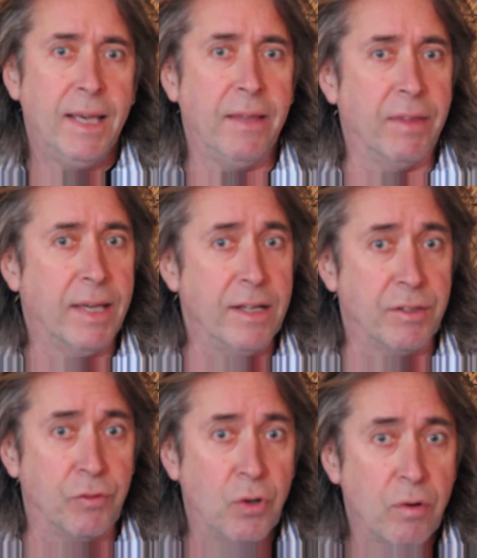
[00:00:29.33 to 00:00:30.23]
In the
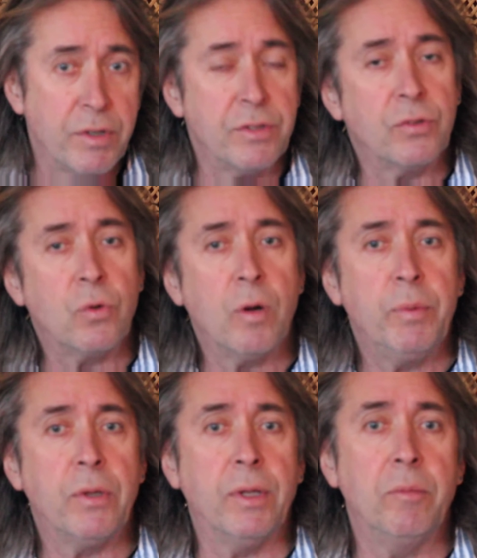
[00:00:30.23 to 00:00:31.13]
case of Taurus and
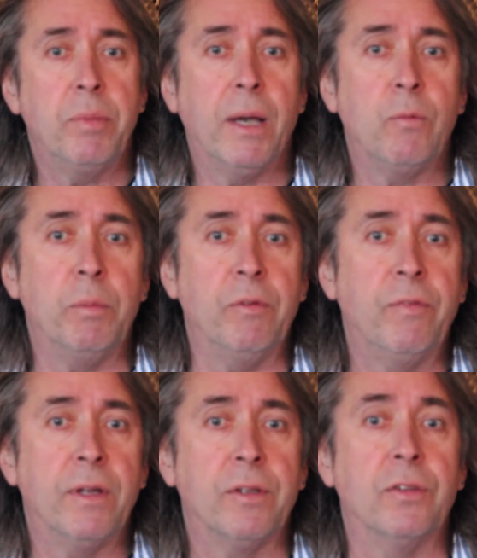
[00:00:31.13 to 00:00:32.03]
Scorpio, the impact will be
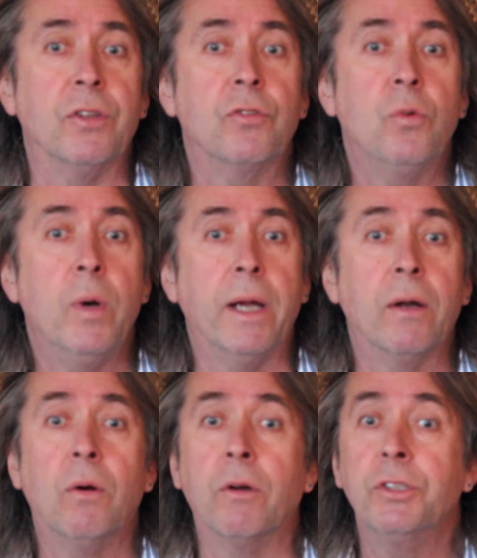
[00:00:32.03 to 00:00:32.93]
felt as a
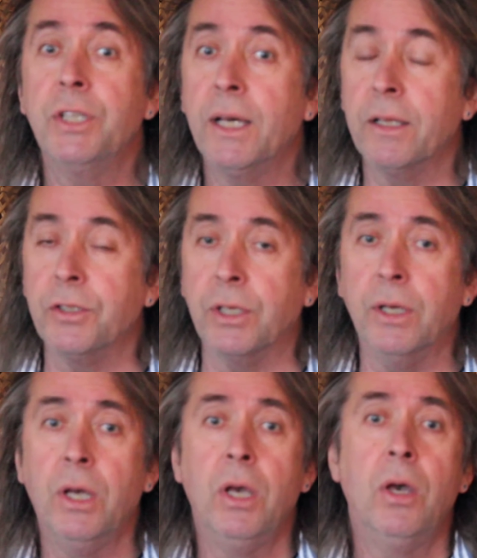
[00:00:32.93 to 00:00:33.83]
square or challenging,
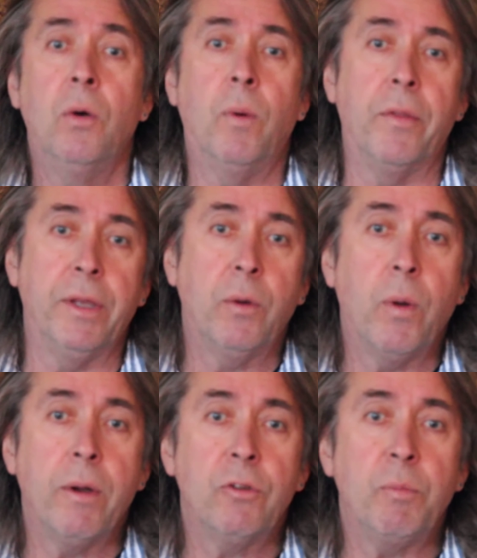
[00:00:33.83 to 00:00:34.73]
while the
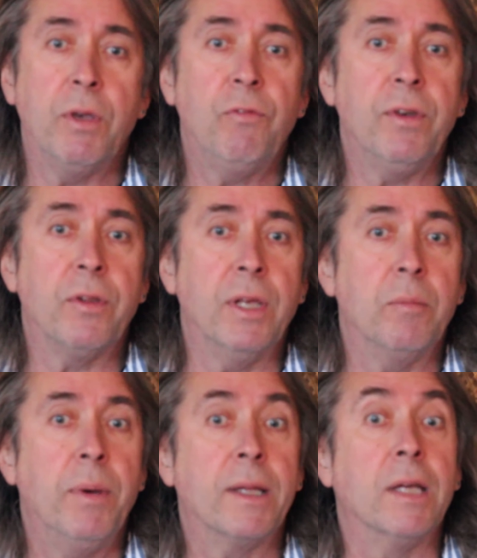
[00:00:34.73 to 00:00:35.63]
Aquarians may feel the
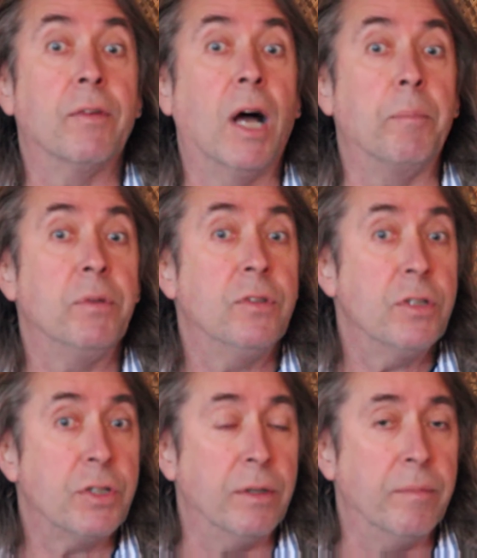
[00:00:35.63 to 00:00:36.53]
impact of an
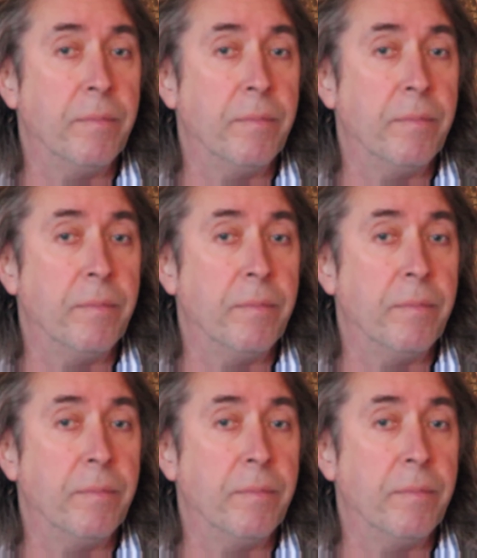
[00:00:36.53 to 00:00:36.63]
opposition.